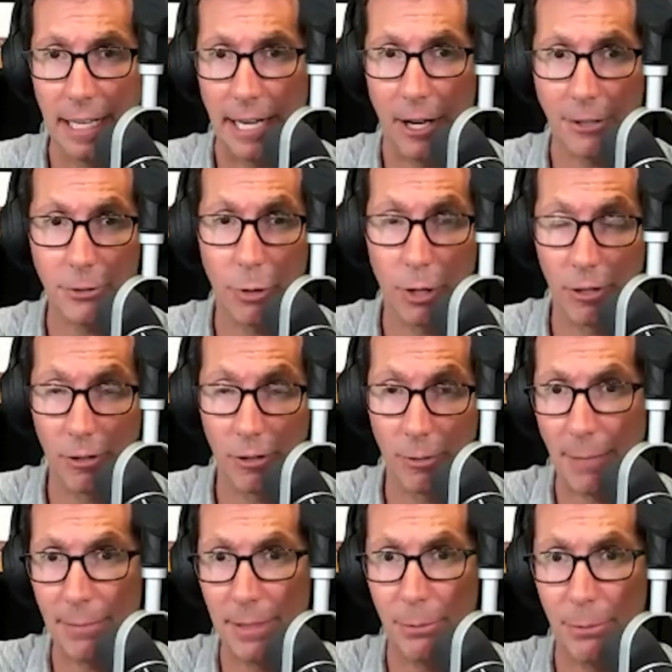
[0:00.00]
I also want to
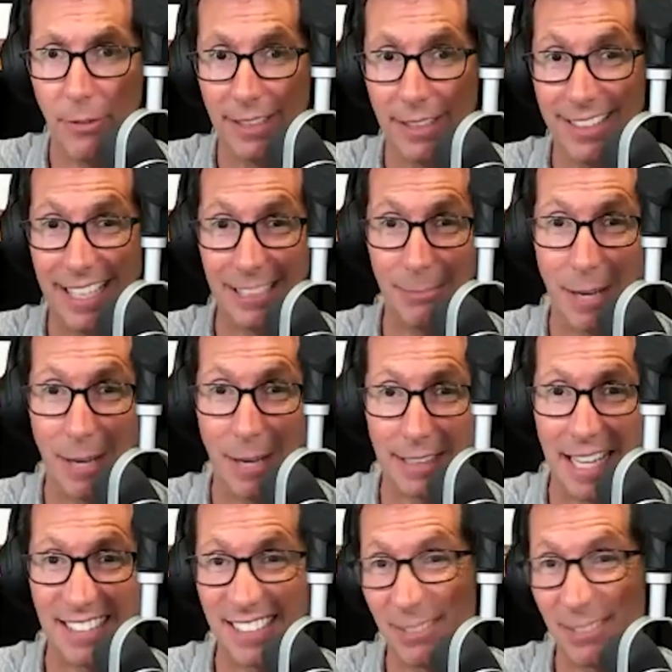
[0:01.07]
remind people that today's
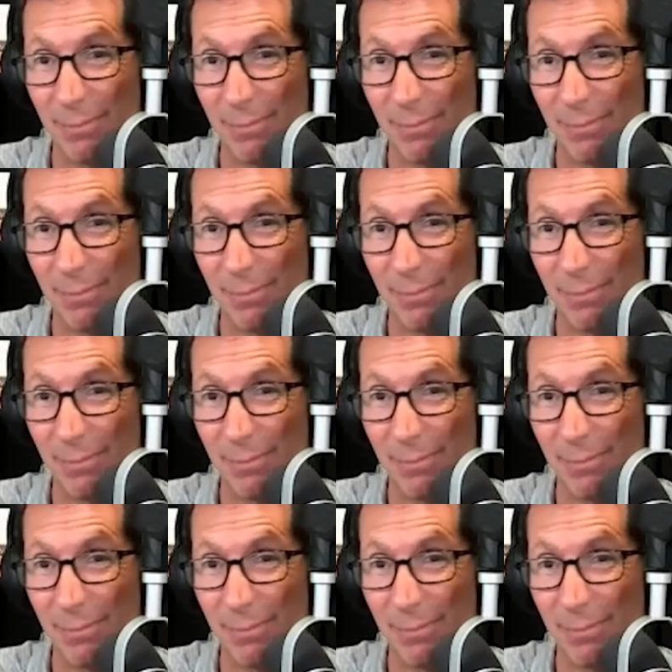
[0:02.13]
podcast is